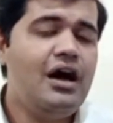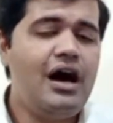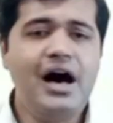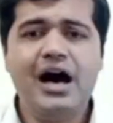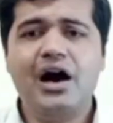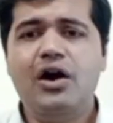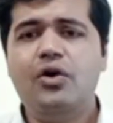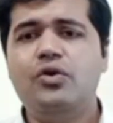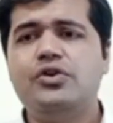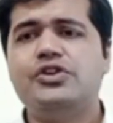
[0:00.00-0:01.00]

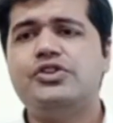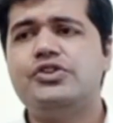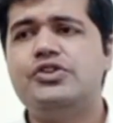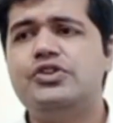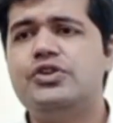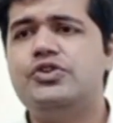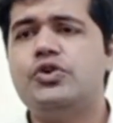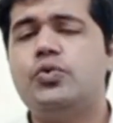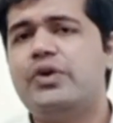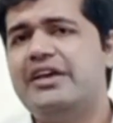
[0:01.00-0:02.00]
How
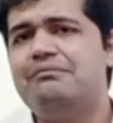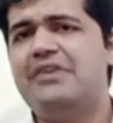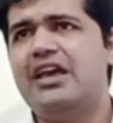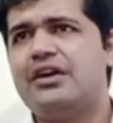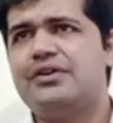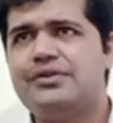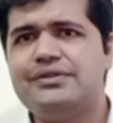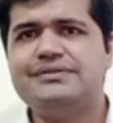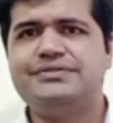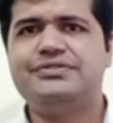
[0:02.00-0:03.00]
do we make
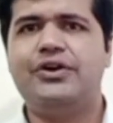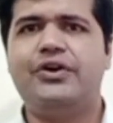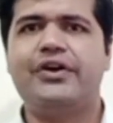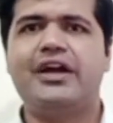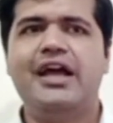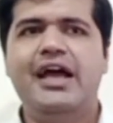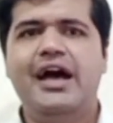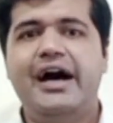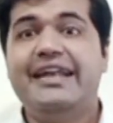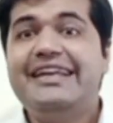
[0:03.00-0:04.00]
room for
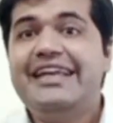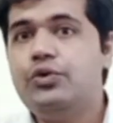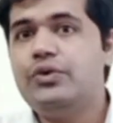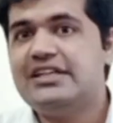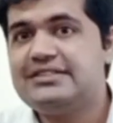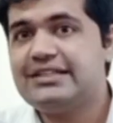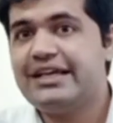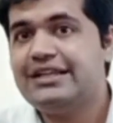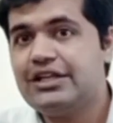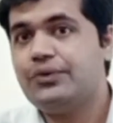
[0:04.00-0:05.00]
a newness
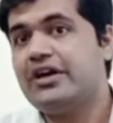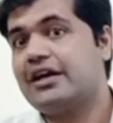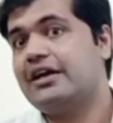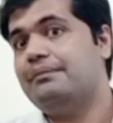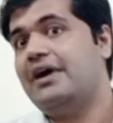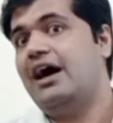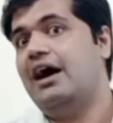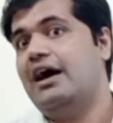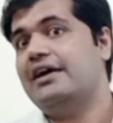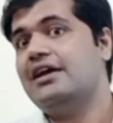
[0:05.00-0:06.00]
in the work of
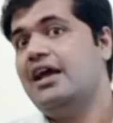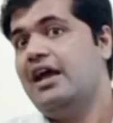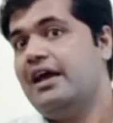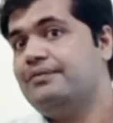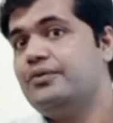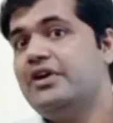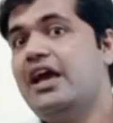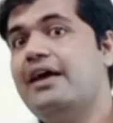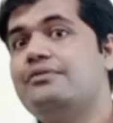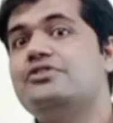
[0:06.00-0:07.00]
art if
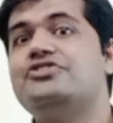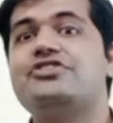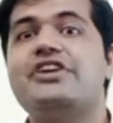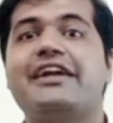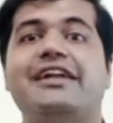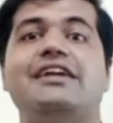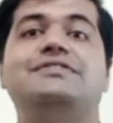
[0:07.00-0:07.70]
we have to strictly